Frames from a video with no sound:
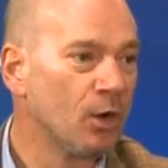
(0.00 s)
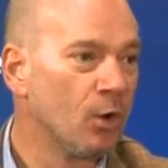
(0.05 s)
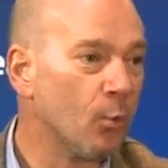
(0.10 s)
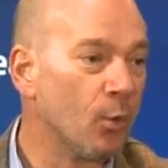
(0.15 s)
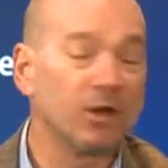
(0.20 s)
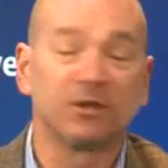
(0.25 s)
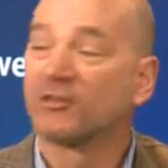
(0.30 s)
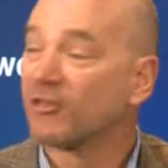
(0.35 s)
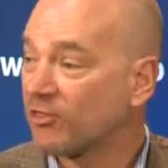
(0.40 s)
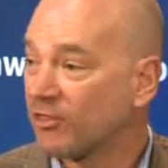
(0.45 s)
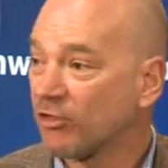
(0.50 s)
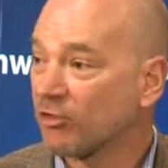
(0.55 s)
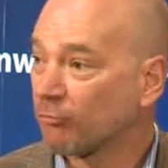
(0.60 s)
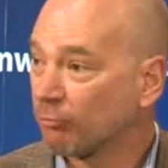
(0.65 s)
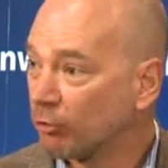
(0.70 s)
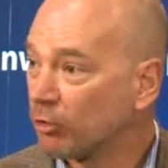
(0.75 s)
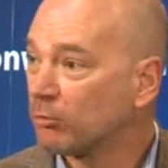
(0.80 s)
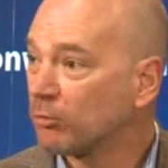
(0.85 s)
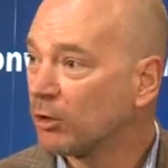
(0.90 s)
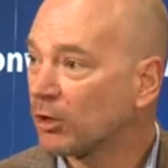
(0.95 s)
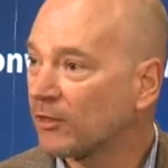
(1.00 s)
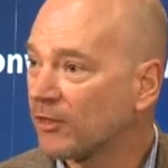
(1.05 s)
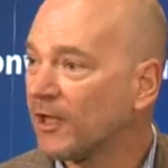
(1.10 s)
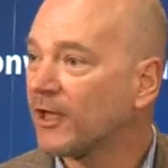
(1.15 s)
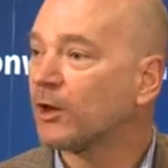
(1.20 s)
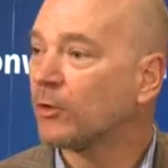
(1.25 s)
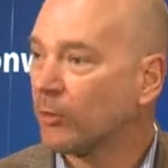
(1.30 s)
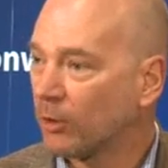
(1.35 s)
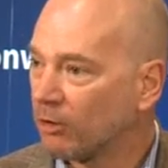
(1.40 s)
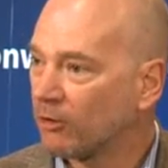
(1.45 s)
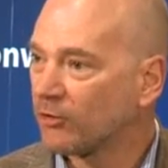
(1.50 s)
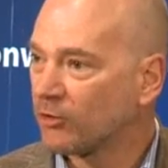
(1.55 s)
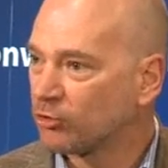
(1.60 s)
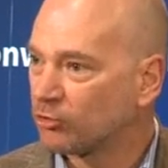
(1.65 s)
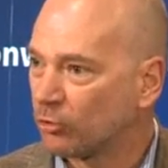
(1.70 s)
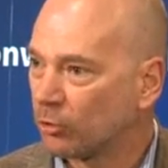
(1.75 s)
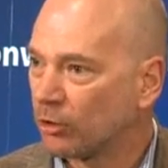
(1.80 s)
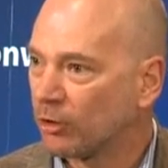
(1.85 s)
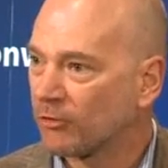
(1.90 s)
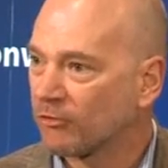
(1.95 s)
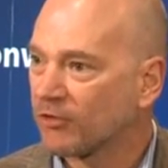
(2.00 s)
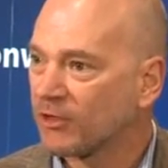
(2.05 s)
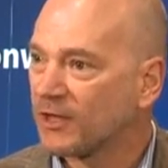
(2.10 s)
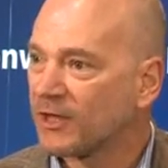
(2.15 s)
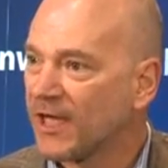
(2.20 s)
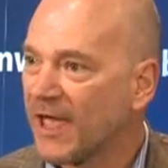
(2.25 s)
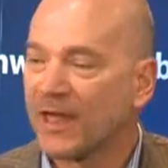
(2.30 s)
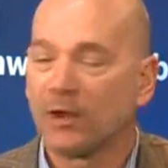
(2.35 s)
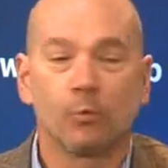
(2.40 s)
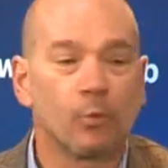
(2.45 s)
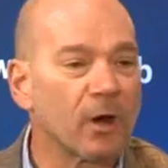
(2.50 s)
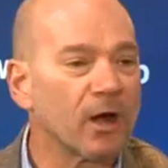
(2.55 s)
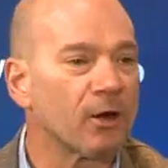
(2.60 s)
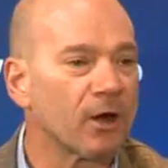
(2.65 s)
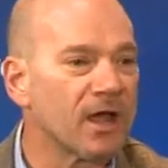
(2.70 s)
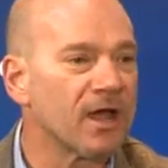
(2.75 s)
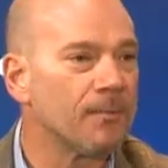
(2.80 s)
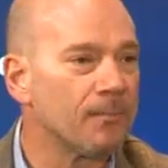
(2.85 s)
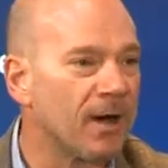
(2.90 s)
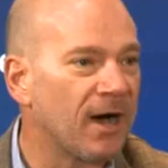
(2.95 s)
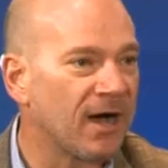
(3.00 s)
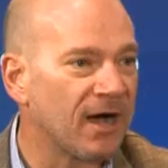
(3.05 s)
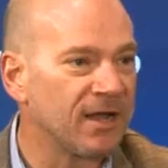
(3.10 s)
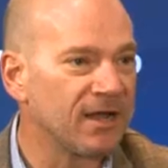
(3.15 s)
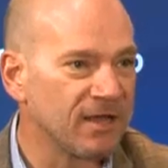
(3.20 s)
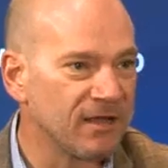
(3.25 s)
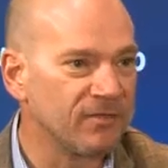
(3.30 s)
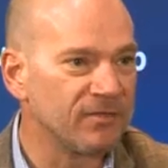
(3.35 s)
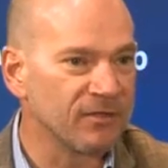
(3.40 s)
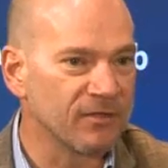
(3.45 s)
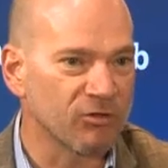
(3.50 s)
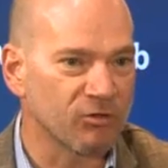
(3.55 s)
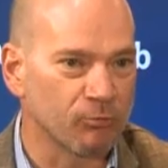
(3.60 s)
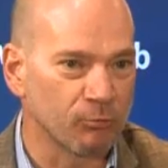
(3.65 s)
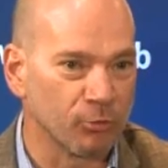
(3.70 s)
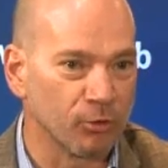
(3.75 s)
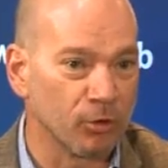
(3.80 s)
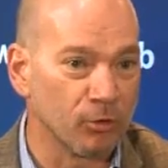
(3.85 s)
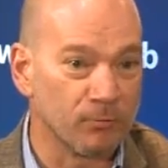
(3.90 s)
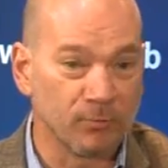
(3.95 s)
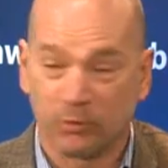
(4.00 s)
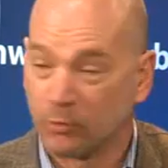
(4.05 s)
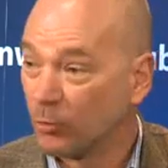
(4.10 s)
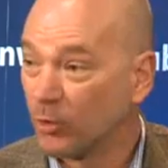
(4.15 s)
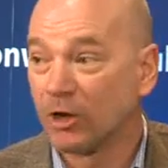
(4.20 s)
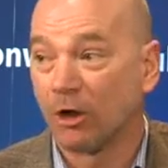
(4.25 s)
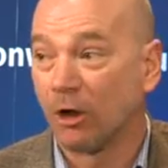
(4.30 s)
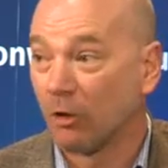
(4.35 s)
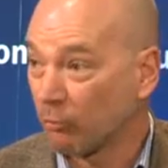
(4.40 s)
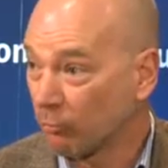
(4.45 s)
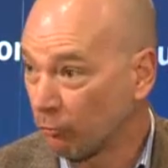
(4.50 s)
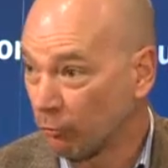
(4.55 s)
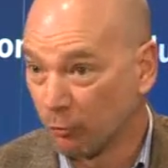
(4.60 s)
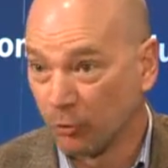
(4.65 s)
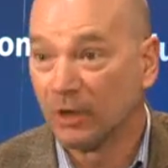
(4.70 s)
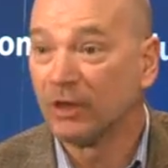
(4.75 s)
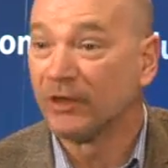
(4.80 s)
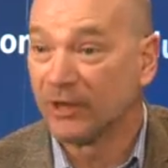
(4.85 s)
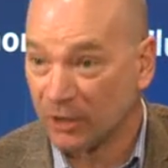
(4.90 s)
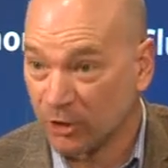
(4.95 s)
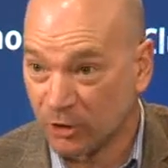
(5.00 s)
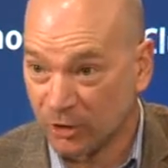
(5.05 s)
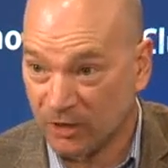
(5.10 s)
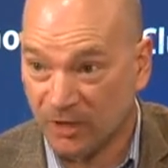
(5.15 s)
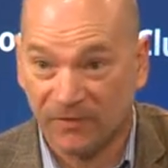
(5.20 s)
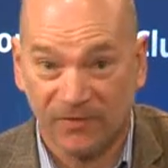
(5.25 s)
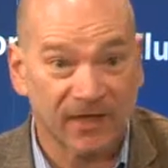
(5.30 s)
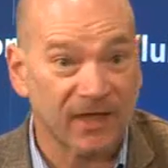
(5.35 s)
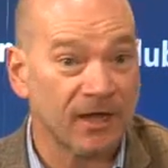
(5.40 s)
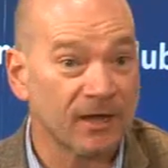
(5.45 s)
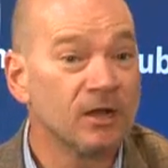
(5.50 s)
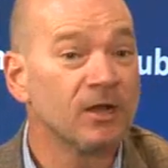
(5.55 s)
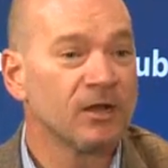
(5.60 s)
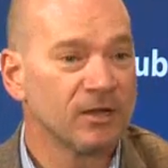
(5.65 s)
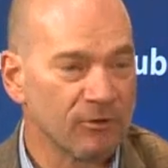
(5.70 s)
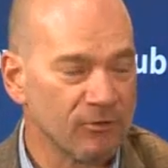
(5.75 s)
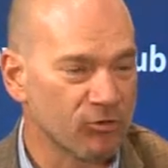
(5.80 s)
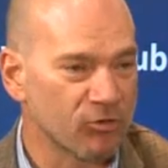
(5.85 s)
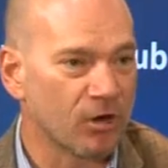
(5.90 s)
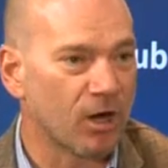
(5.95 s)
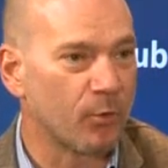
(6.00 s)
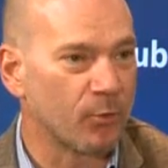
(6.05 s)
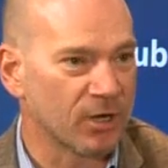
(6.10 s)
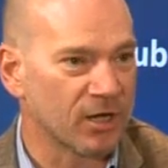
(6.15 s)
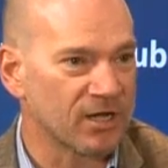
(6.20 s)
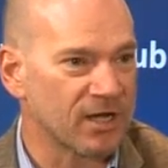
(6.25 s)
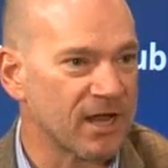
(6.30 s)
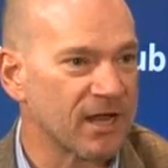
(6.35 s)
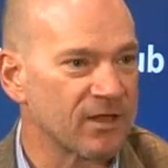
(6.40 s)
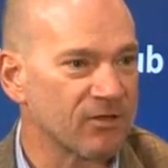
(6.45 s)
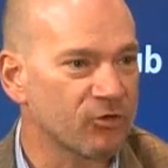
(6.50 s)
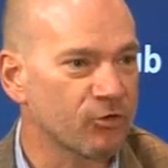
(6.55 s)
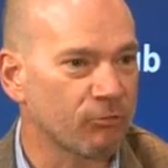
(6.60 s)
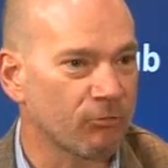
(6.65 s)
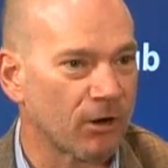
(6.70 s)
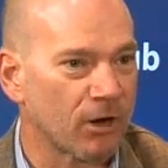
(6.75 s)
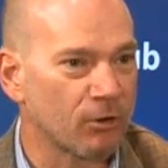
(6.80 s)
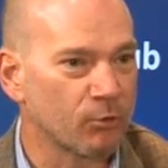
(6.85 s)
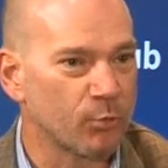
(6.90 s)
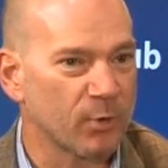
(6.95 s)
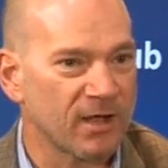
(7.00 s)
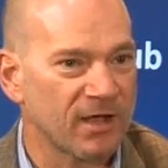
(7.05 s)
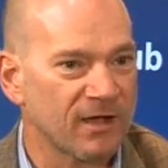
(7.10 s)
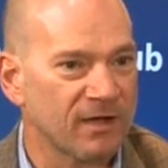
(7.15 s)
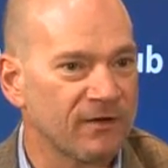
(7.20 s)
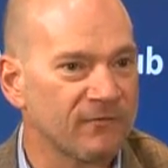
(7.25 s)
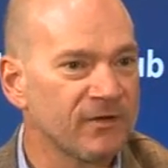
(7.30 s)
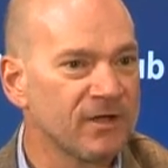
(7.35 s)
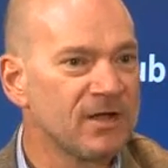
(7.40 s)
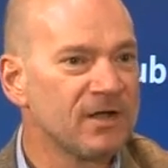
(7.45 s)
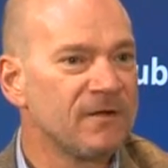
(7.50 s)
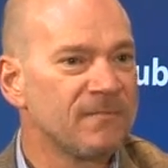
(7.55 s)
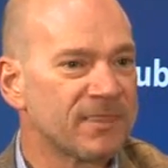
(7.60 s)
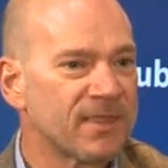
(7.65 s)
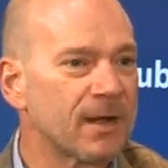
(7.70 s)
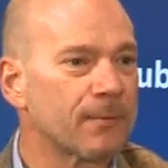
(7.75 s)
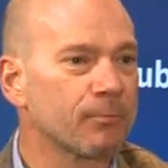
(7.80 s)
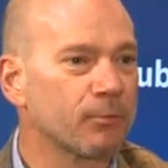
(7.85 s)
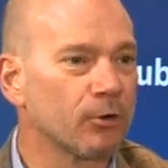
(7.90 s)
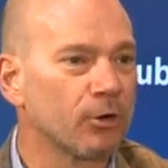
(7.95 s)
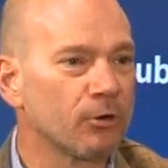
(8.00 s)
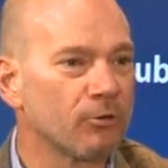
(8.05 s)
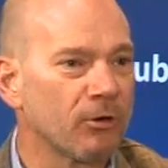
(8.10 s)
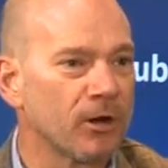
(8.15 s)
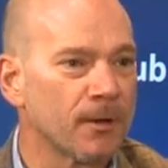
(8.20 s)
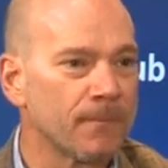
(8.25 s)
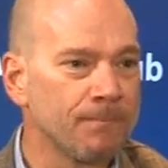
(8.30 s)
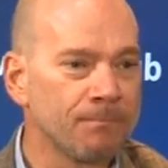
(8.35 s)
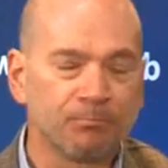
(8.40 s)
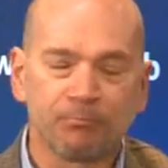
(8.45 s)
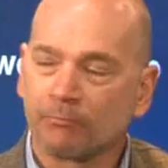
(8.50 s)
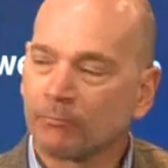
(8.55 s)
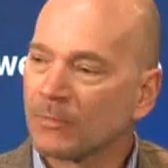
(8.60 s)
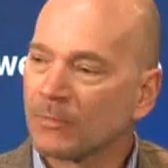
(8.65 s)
What does this room look like? Where are the doors? And where am I in this room? We are really good at that. You saw what an ace crowd we have. That program,